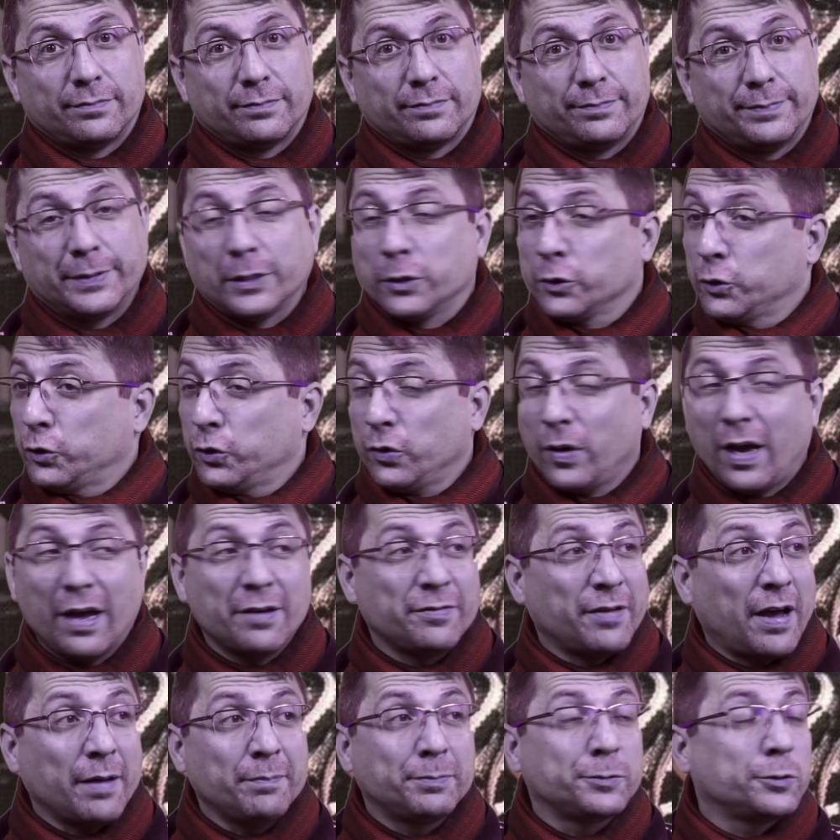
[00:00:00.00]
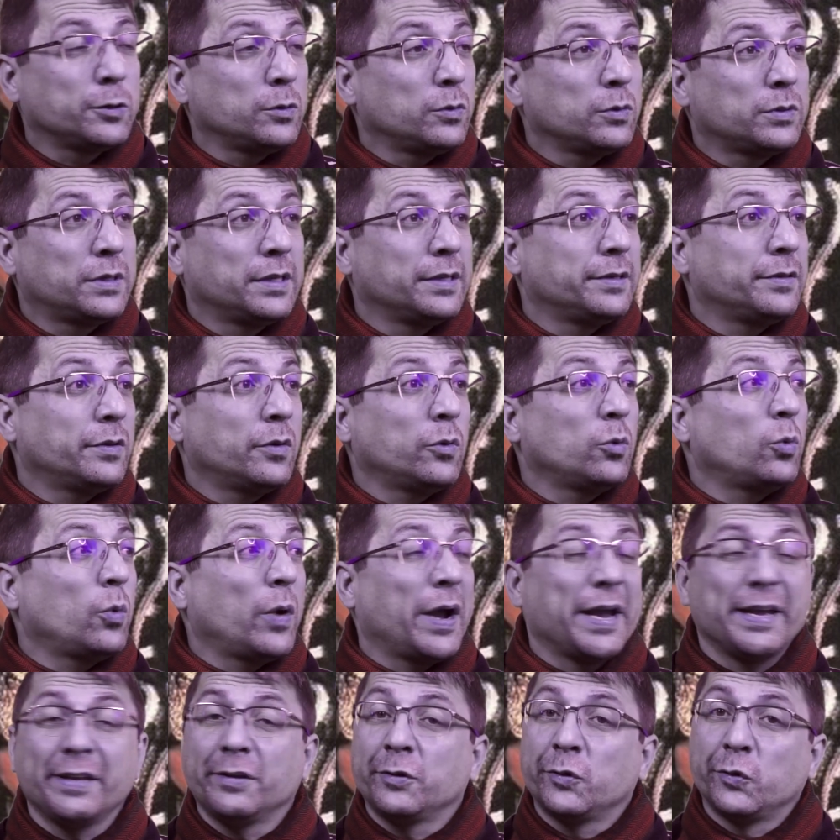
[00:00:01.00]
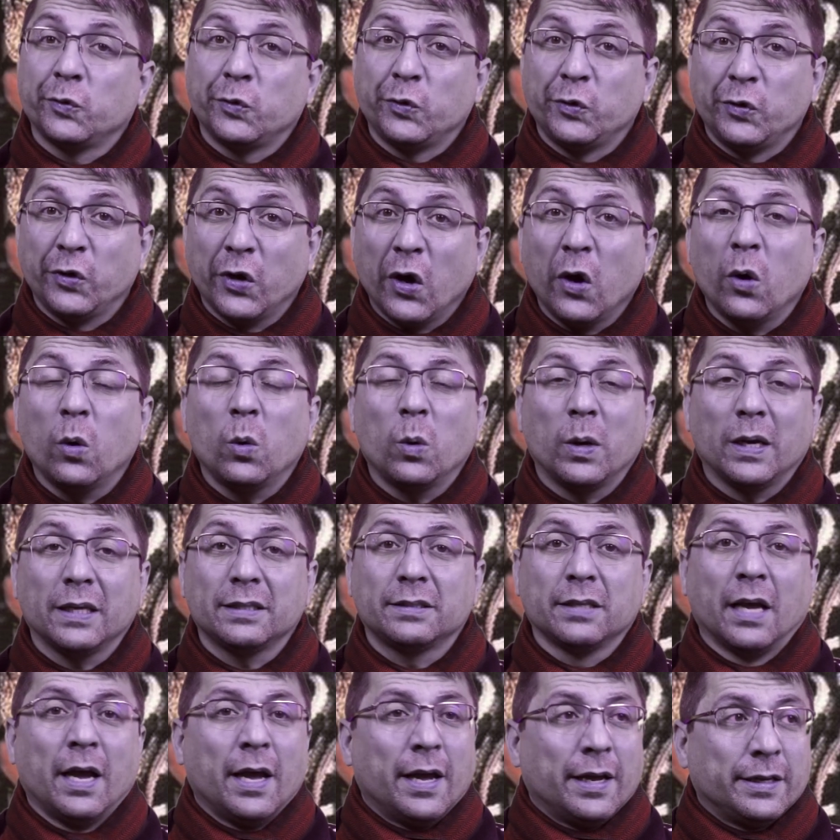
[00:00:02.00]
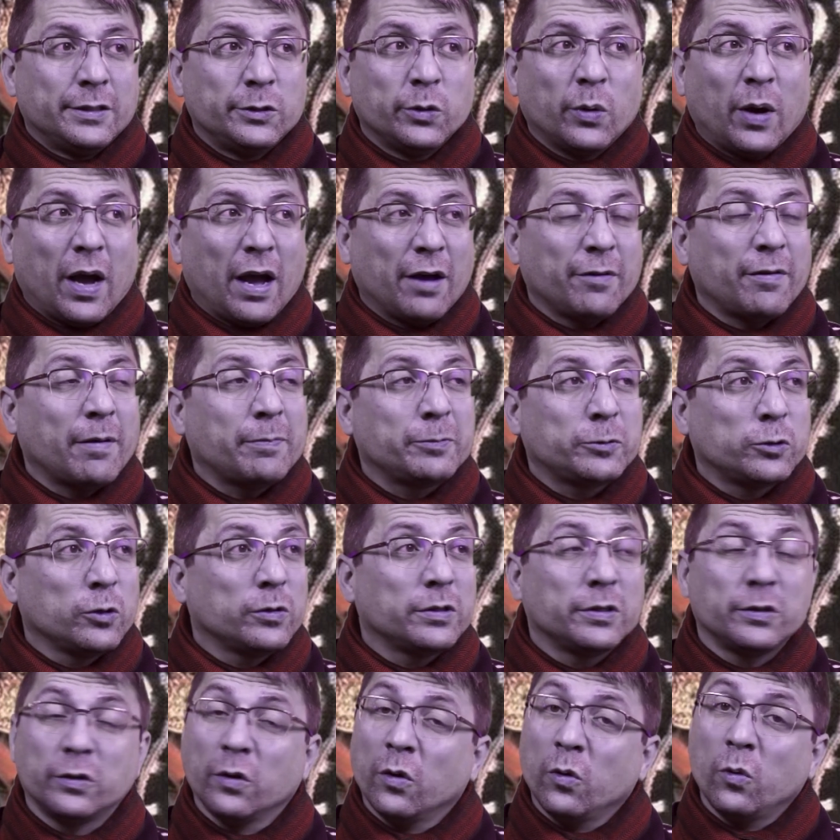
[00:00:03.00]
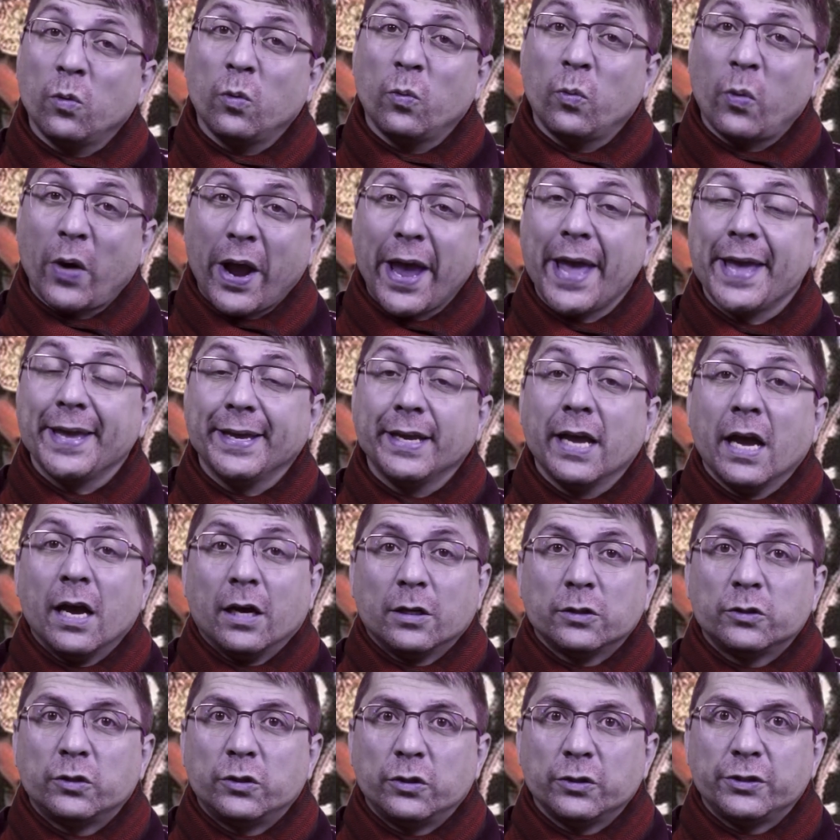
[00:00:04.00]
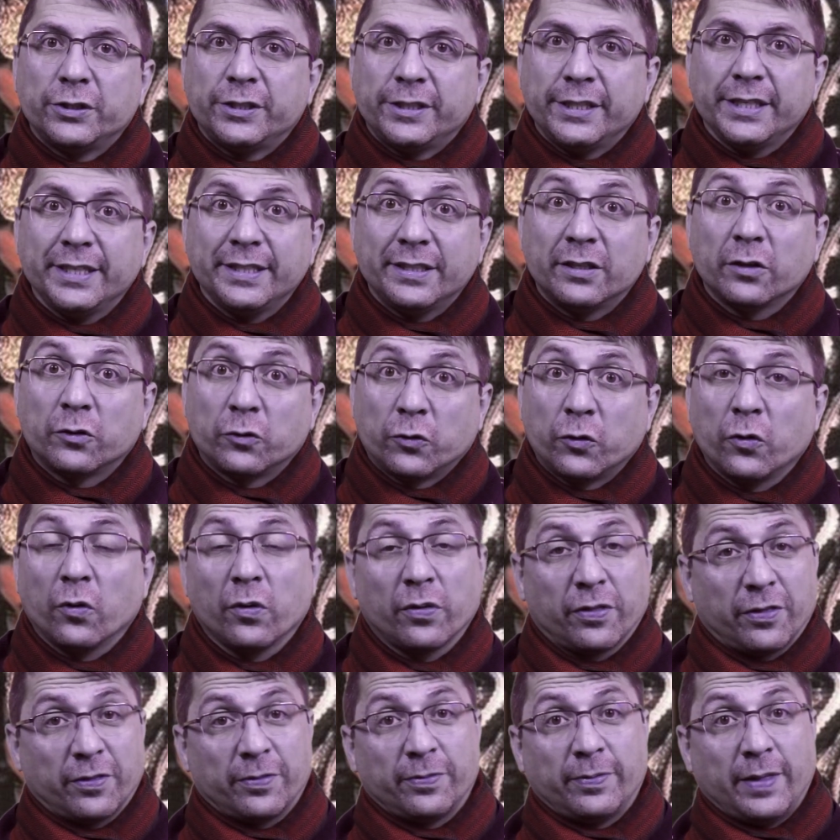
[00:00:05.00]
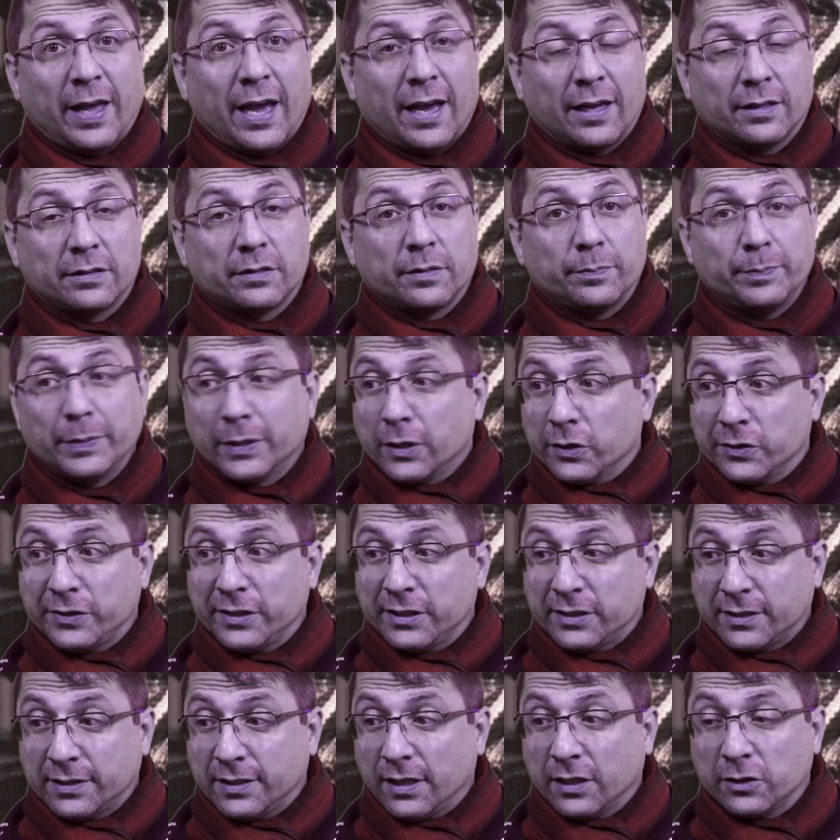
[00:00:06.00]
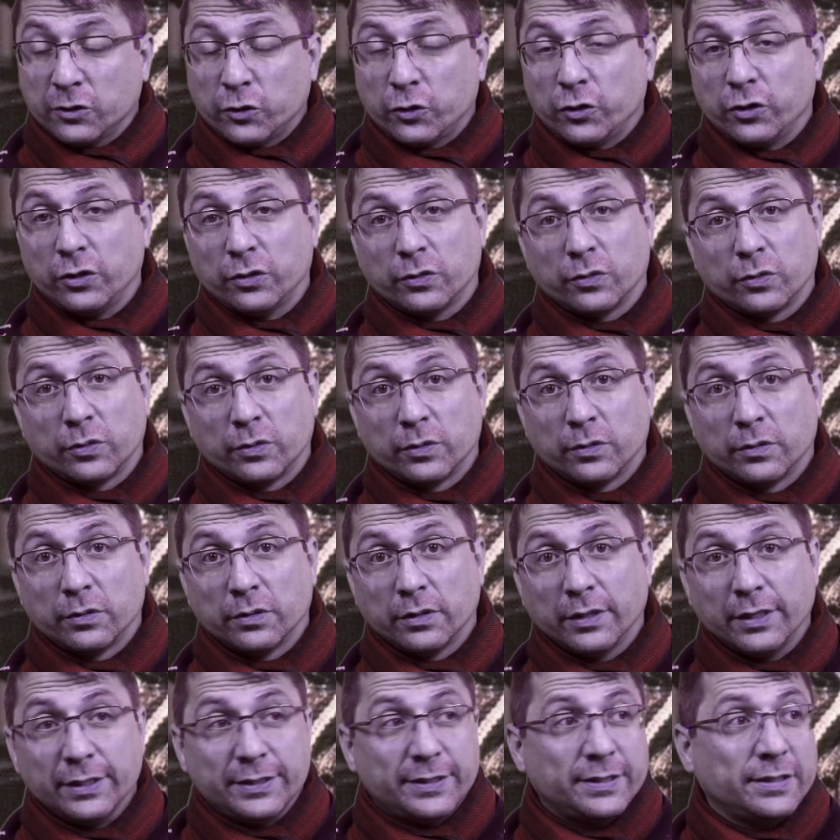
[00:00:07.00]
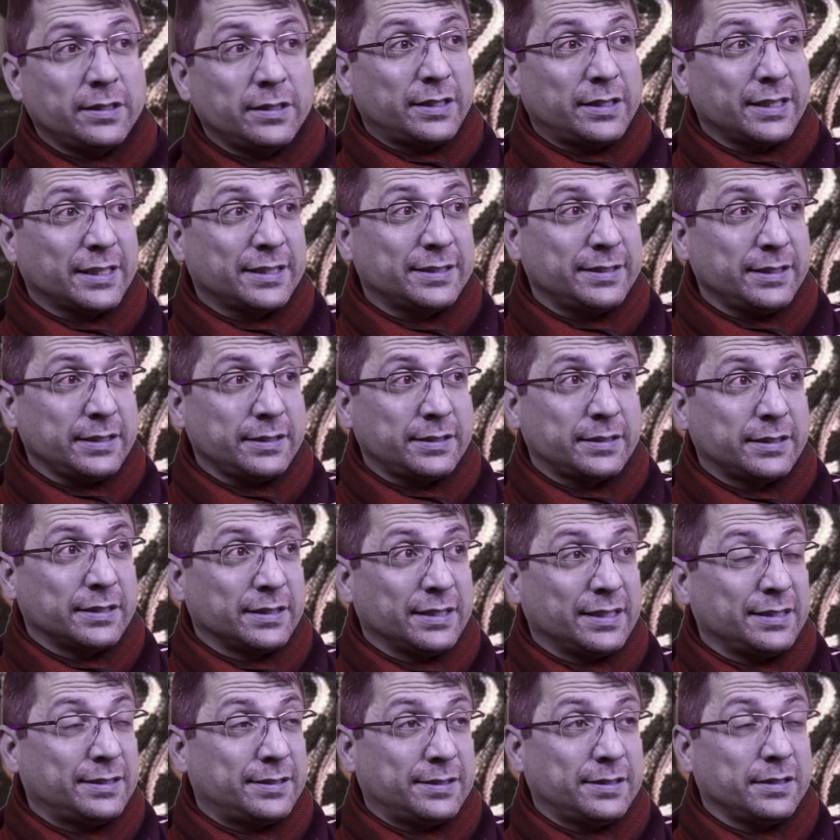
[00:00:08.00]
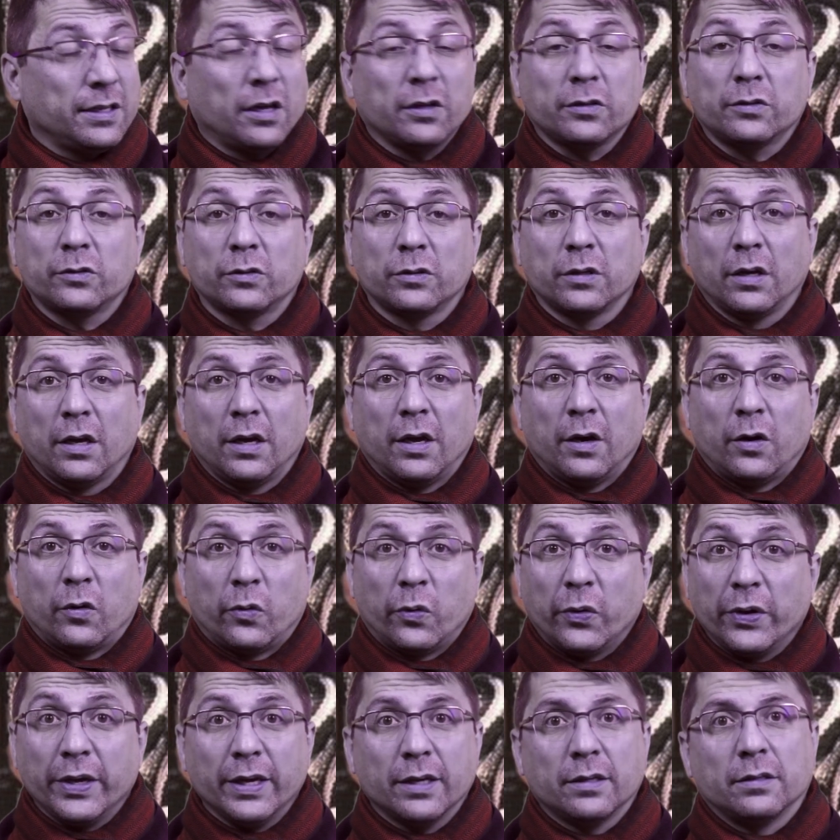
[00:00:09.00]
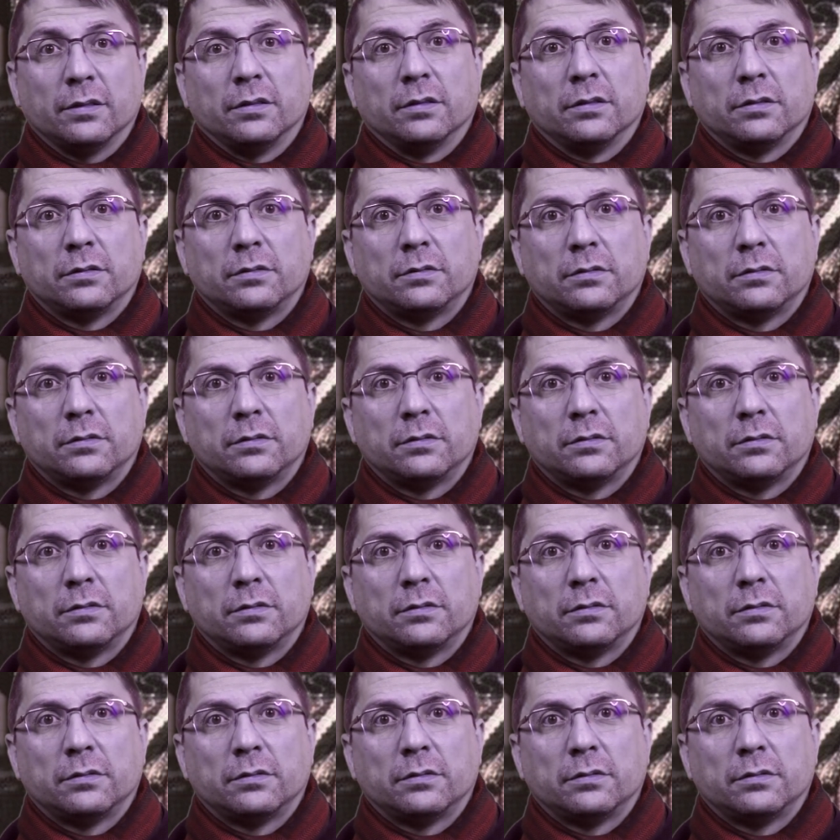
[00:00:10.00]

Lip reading: Because you have absolutely no way to know it. You have absolutely no way to see the truth of that. Because it's not true. It's existing. It's not real.